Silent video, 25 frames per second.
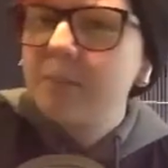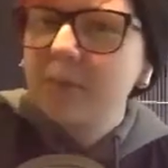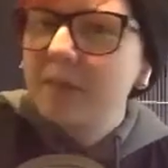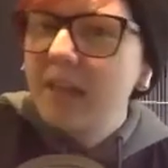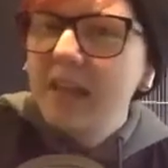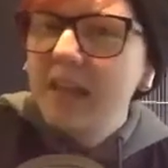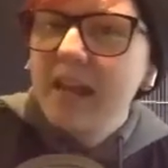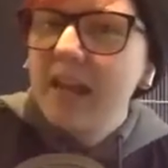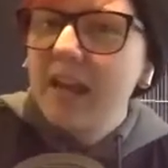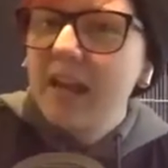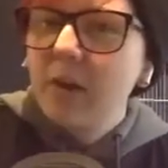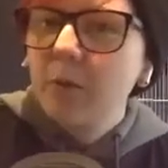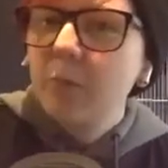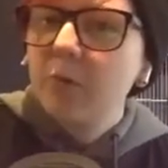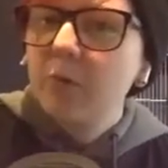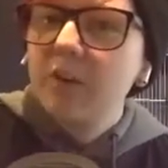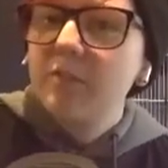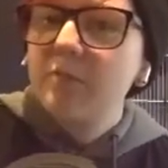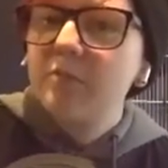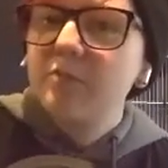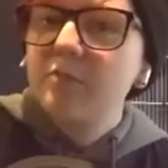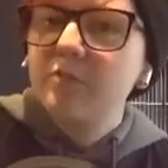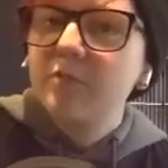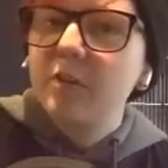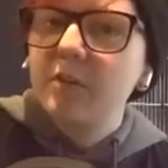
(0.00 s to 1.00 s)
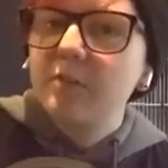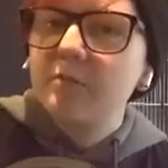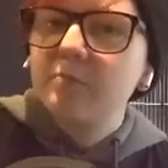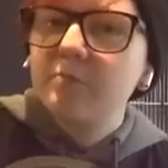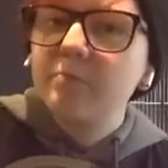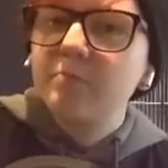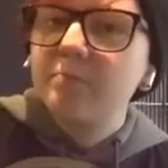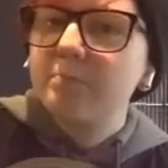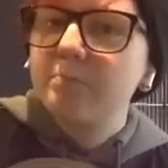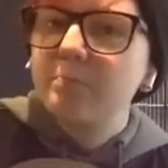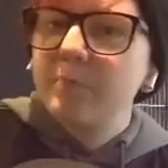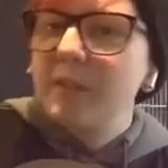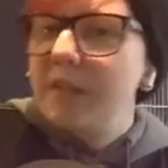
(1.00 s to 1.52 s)
plant would have
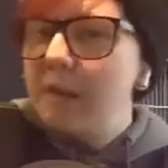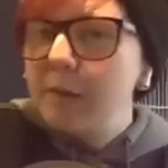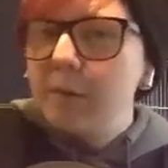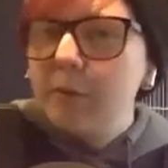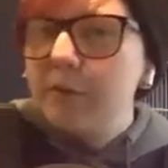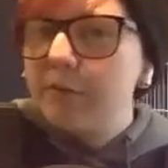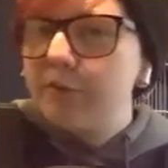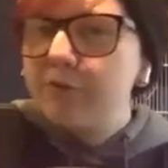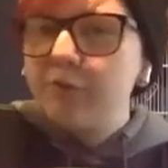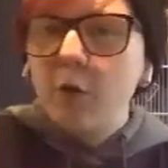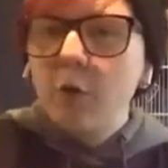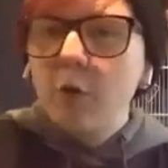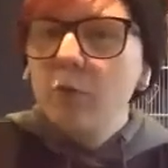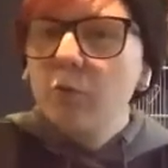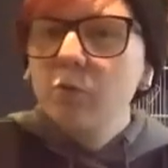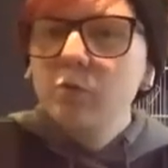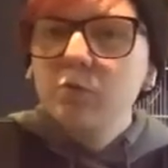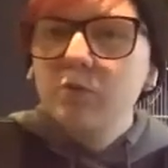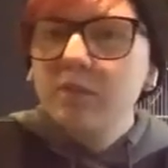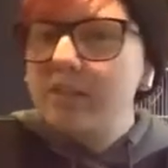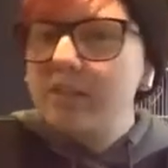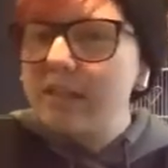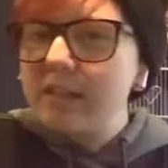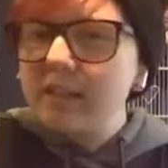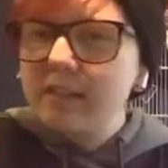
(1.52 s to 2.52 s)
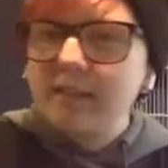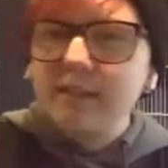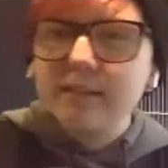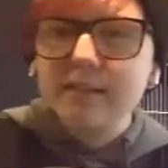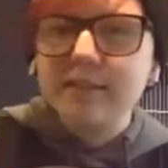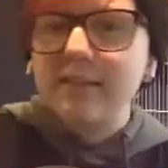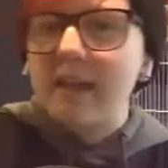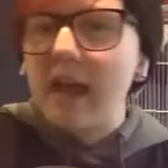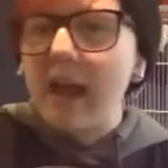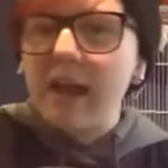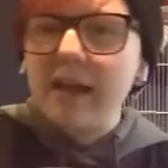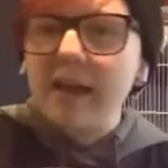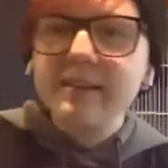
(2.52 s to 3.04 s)
been able to
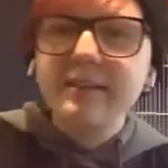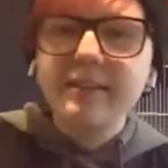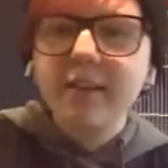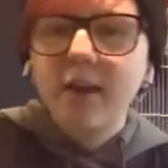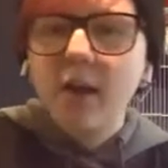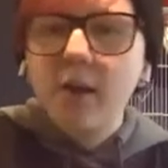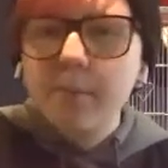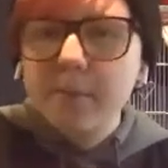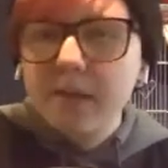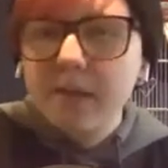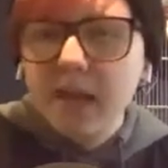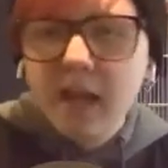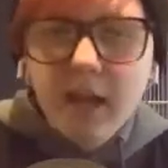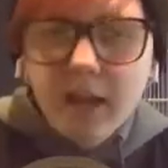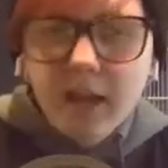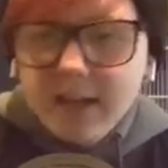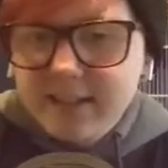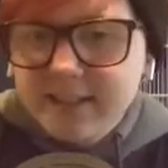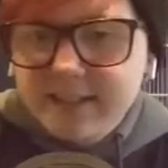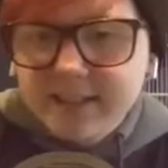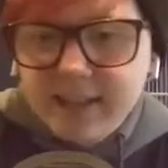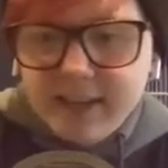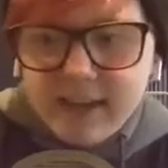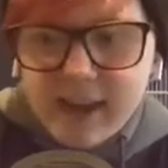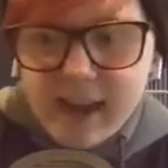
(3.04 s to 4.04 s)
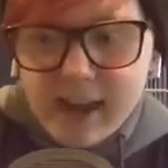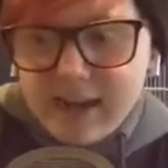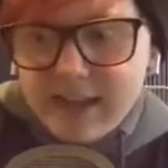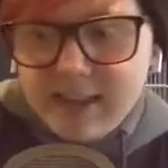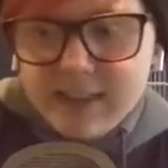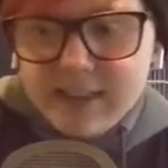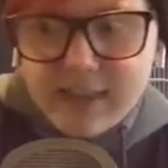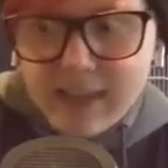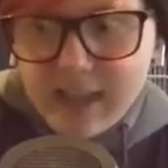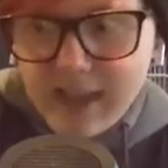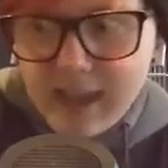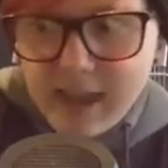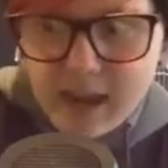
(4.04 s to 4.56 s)
photosynthesize the carbon dioxide out of
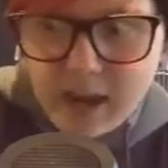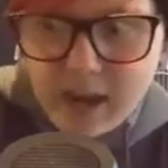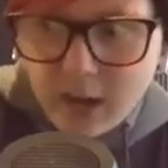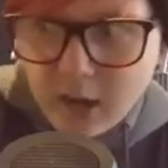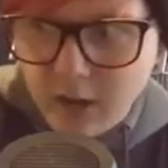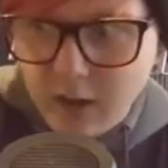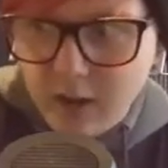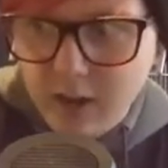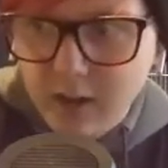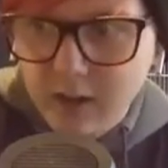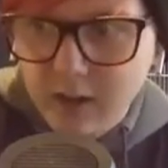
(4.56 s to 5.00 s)
the air.